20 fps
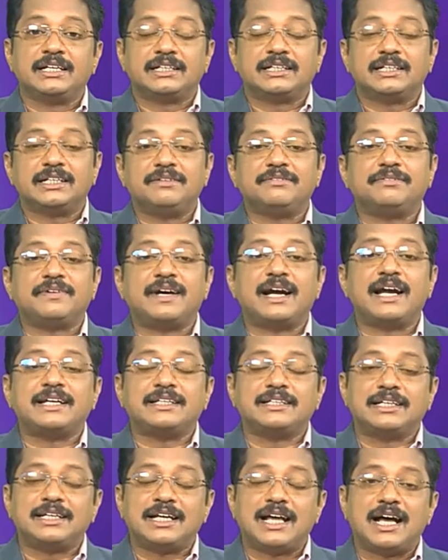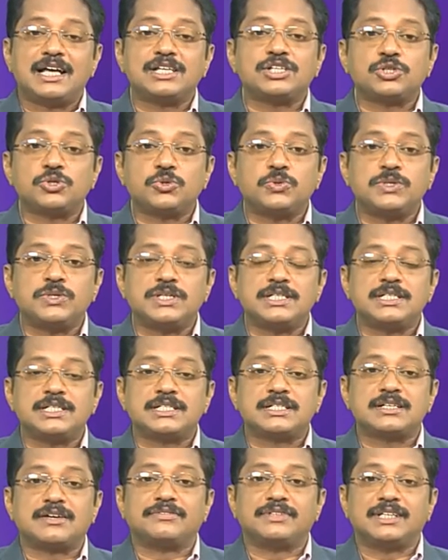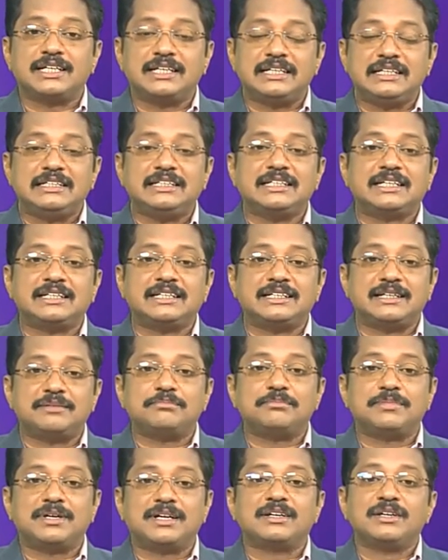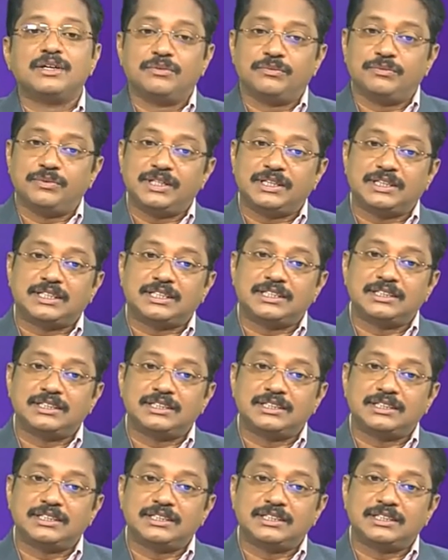divide the last 2 digits of the year number with the